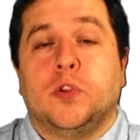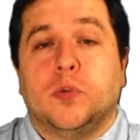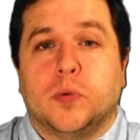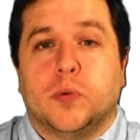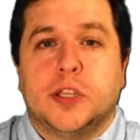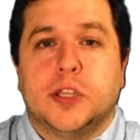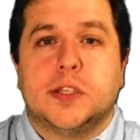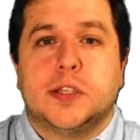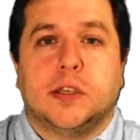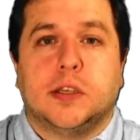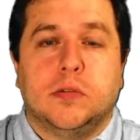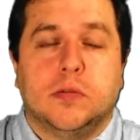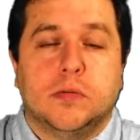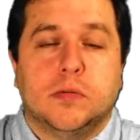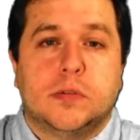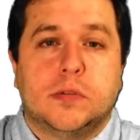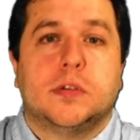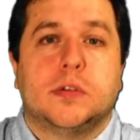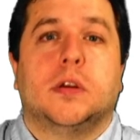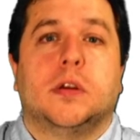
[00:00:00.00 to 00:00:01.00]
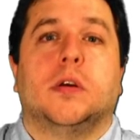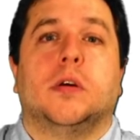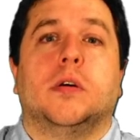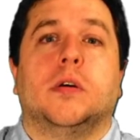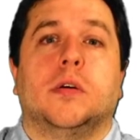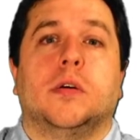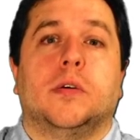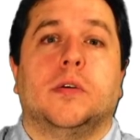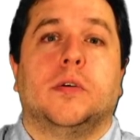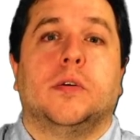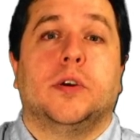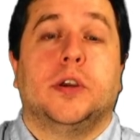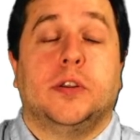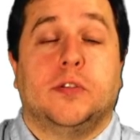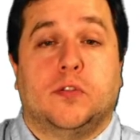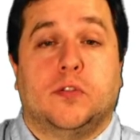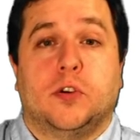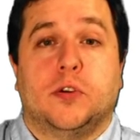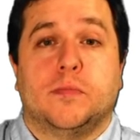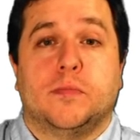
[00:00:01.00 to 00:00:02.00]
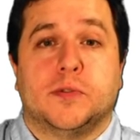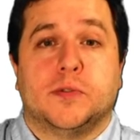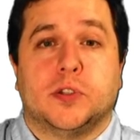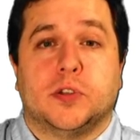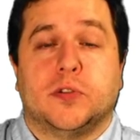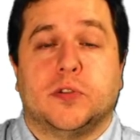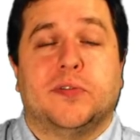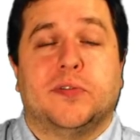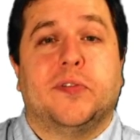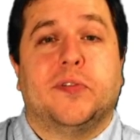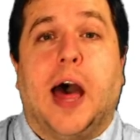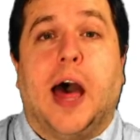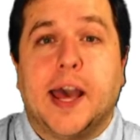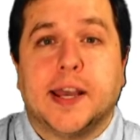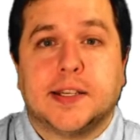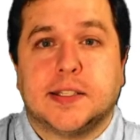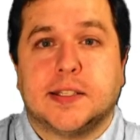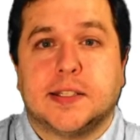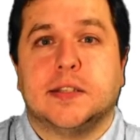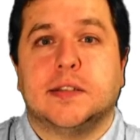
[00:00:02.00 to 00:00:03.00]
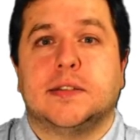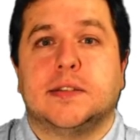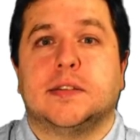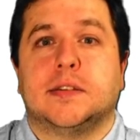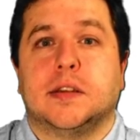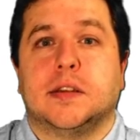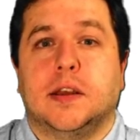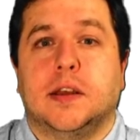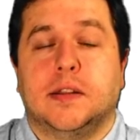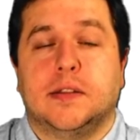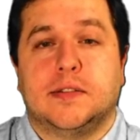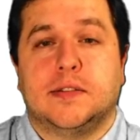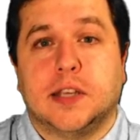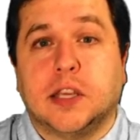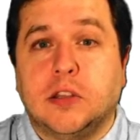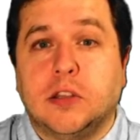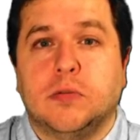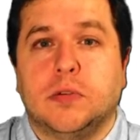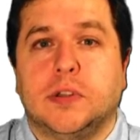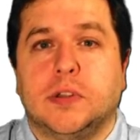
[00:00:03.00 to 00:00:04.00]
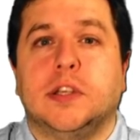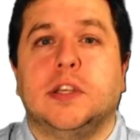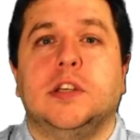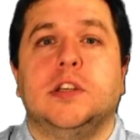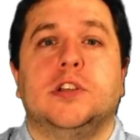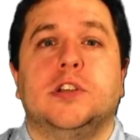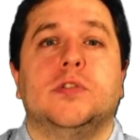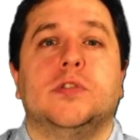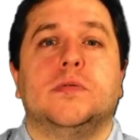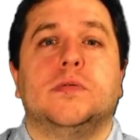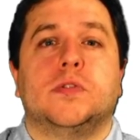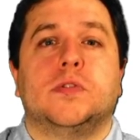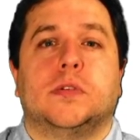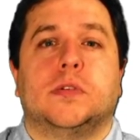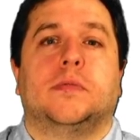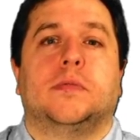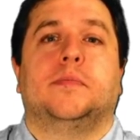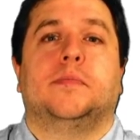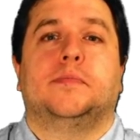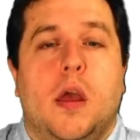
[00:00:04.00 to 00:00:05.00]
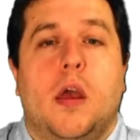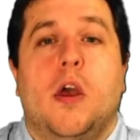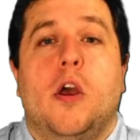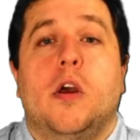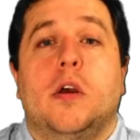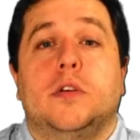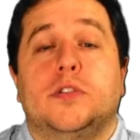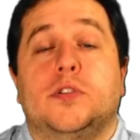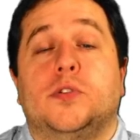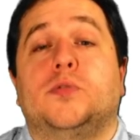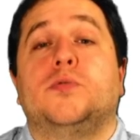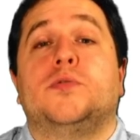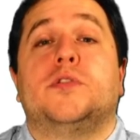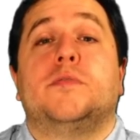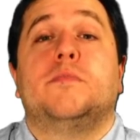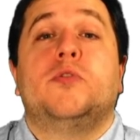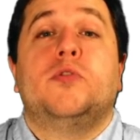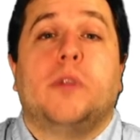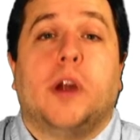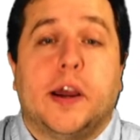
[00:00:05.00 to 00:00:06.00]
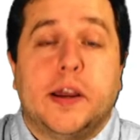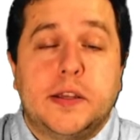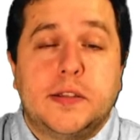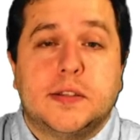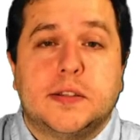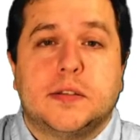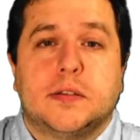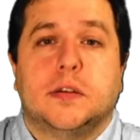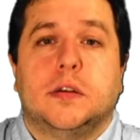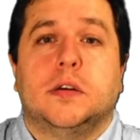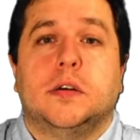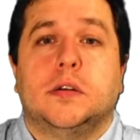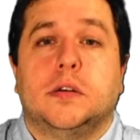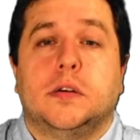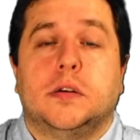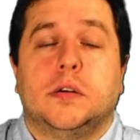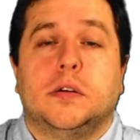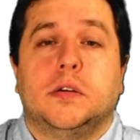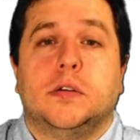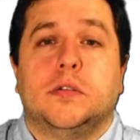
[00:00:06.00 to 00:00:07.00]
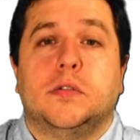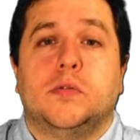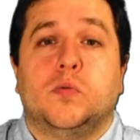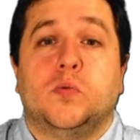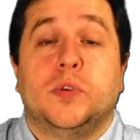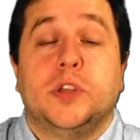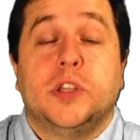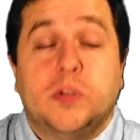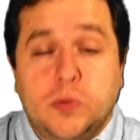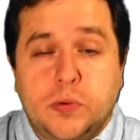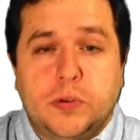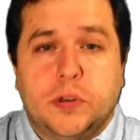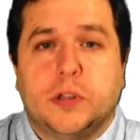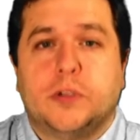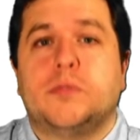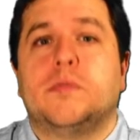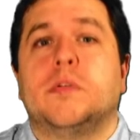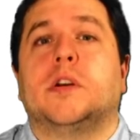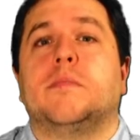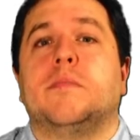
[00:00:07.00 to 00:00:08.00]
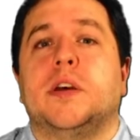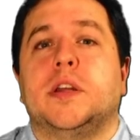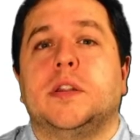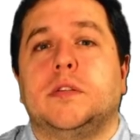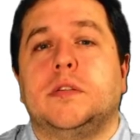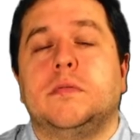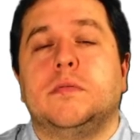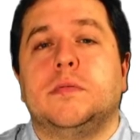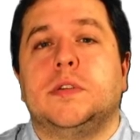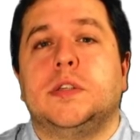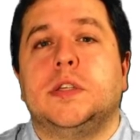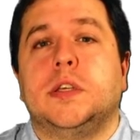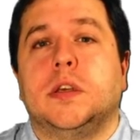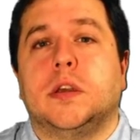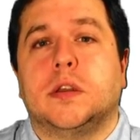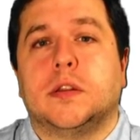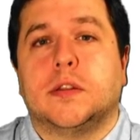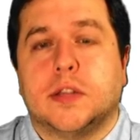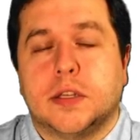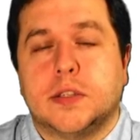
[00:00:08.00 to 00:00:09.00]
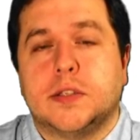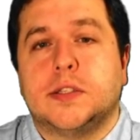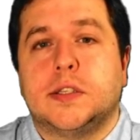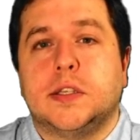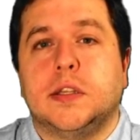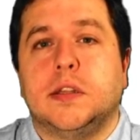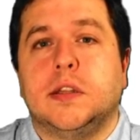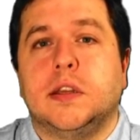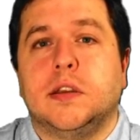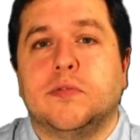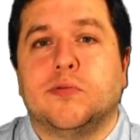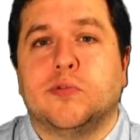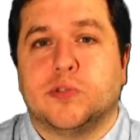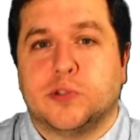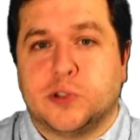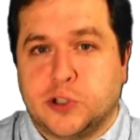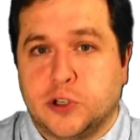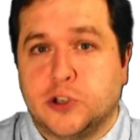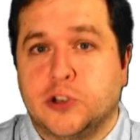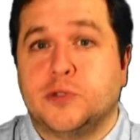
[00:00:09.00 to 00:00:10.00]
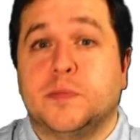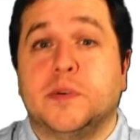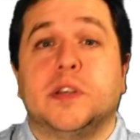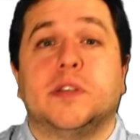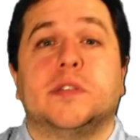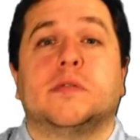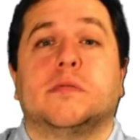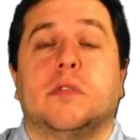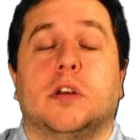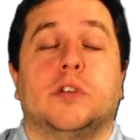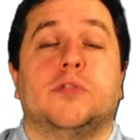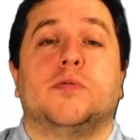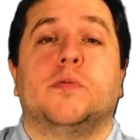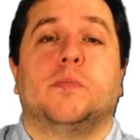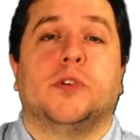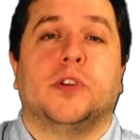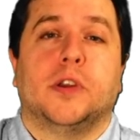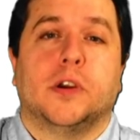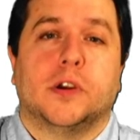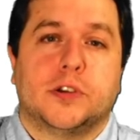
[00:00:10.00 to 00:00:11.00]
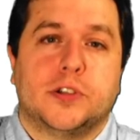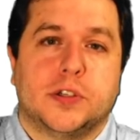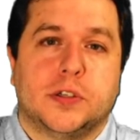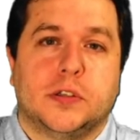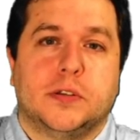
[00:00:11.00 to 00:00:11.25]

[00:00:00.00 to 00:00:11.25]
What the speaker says: execute in terms of access and security issues. So to summarize, we do not recommend using test seeding for search-based crash reproduction.